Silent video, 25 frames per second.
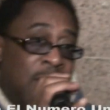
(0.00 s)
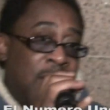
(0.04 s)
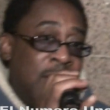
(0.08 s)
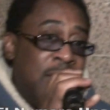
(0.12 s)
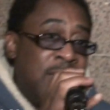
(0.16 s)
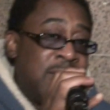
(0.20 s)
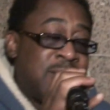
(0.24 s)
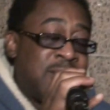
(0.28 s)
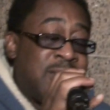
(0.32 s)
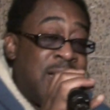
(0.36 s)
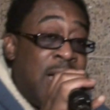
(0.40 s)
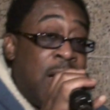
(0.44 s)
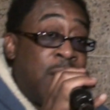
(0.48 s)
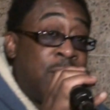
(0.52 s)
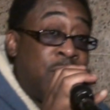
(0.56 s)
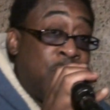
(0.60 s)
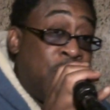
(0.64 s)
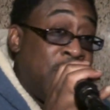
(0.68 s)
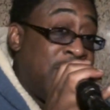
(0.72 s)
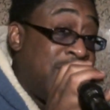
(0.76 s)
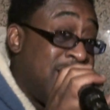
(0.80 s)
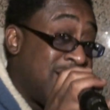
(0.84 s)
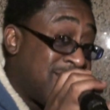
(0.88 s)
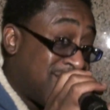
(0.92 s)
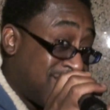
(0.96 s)
He's now
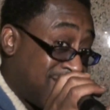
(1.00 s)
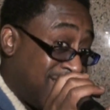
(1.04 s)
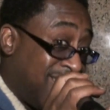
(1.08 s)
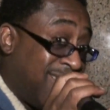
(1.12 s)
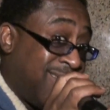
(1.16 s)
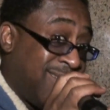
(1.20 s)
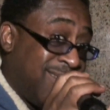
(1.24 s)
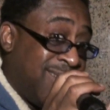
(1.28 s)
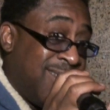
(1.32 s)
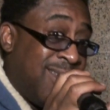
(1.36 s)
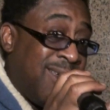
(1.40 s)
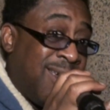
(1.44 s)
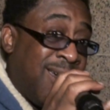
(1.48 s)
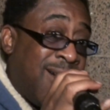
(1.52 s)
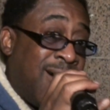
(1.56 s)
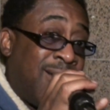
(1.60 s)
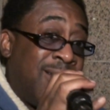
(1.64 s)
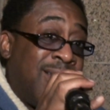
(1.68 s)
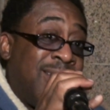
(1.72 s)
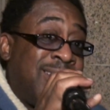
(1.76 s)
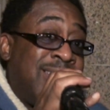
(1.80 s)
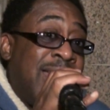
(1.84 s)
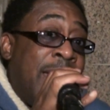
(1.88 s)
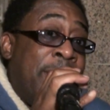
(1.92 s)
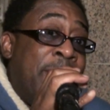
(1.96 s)
doing his thing. Got a
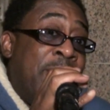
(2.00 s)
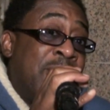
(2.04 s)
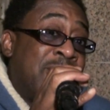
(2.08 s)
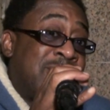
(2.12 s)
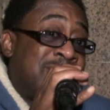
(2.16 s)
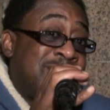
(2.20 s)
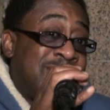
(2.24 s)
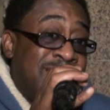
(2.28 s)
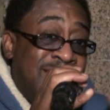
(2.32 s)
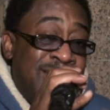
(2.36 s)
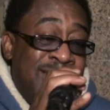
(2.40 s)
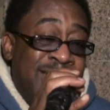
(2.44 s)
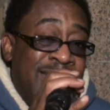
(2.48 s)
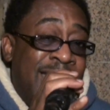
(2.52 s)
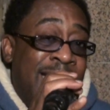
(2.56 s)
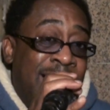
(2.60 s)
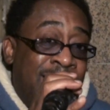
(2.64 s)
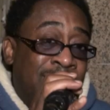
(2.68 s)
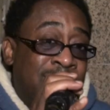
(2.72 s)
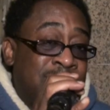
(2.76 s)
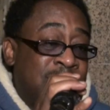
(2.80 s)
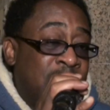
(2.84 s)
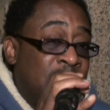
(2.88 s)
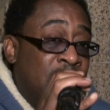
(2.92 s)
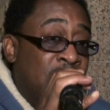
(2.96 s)
debut CD
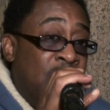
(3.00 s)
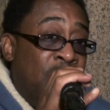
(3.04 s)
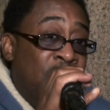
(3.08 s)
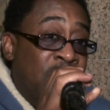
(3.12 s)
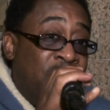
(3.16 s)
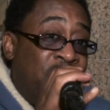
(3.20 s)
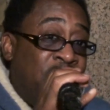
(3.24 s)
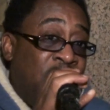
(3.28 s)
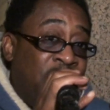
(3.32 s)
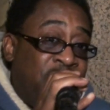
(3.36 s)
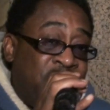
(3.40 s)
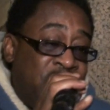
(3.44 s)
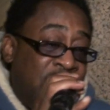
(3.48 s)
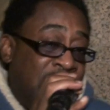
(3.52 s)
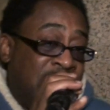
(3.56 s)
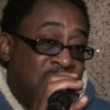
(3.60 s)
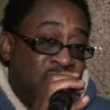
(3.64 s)
out with 15